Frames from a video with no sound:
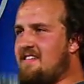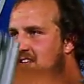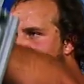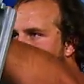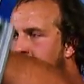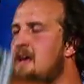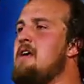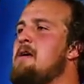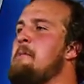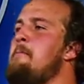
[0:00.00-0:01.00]
we've
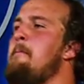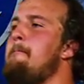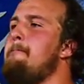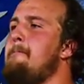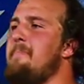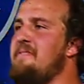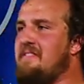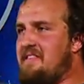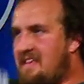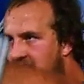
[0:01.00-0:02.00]
instilled a confidence
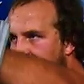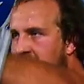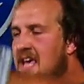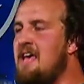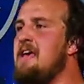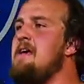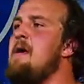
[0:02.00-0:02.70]
in our players